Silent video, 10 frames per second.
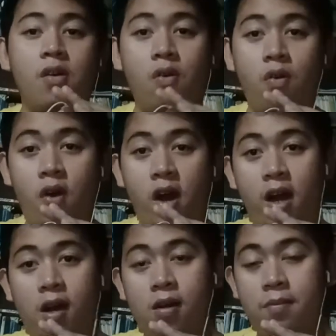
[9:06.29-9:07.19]
So,
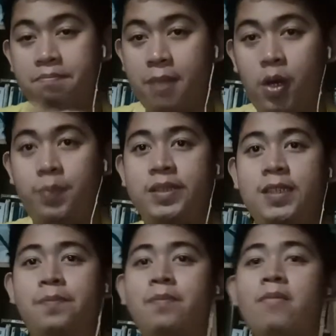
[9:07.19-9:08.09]

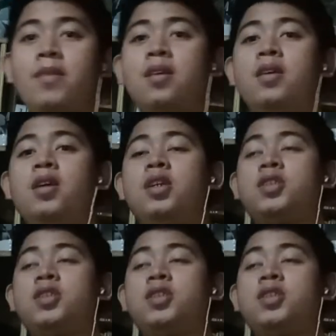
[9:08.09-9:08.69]
as nurses,